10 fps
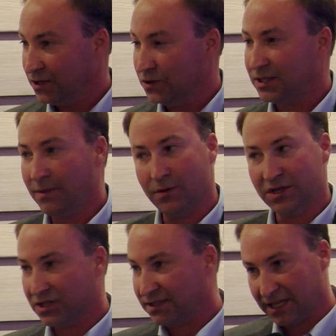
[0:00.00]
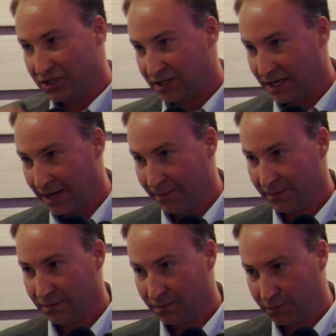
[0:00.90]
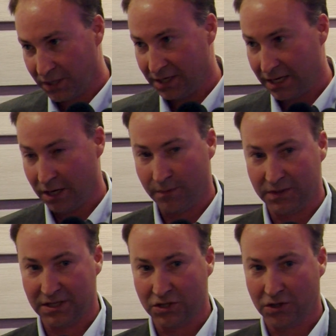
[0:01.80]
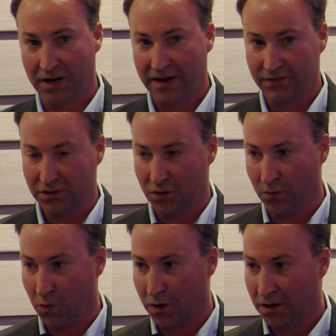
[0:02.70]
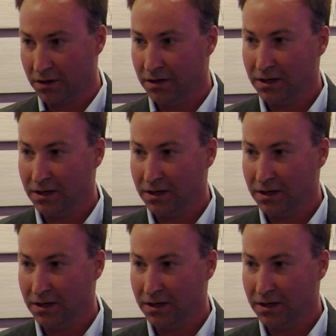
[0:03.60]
Used to be we just stitched it up, put in an interposition graft, no more.